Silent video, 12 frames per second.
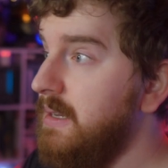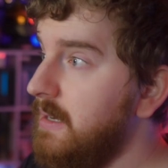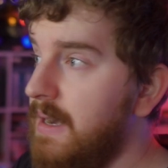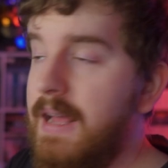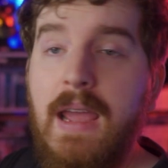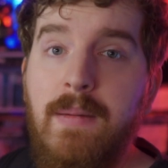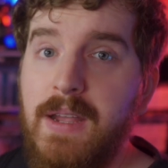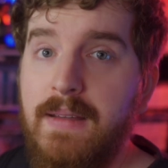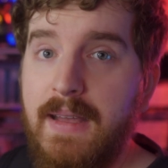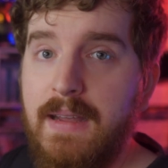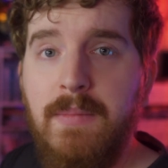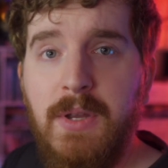you're not gaming
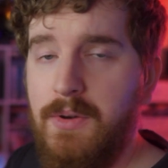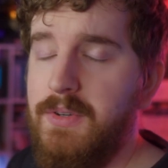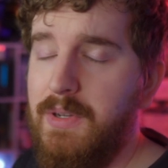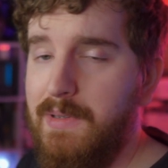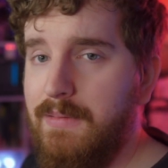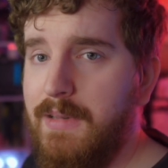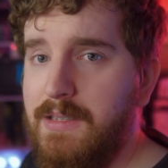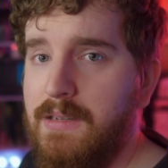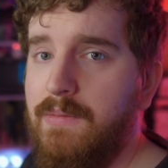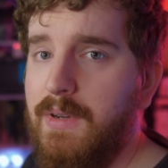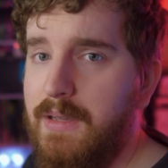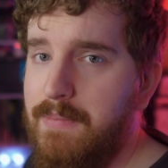on that computer. So it
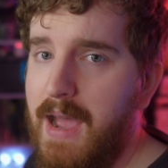doesn't really